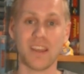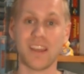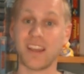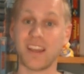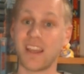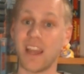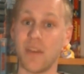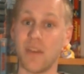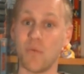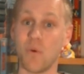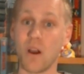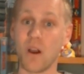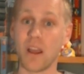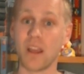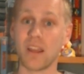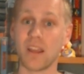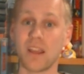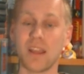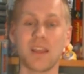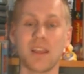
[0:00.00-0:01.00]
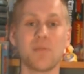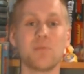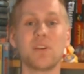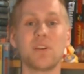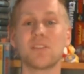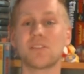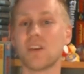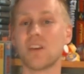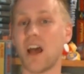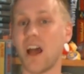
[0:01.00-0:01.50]
Again, why?
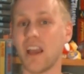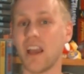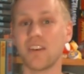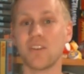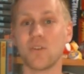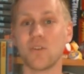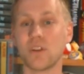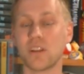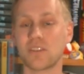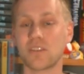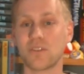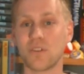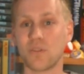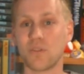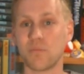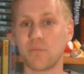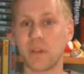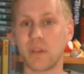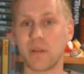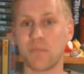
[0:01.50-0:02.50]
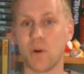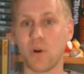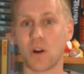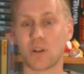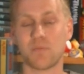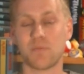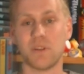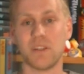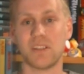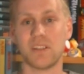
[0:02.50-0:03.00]
Because I know that certain big
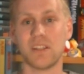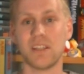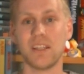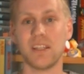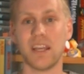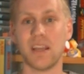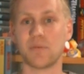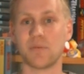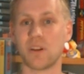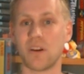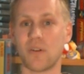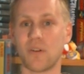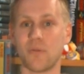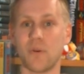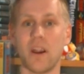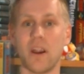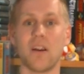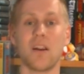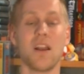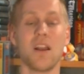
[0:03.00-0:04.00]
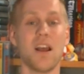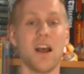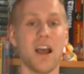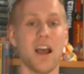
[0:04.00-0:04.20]
box PC games are rare.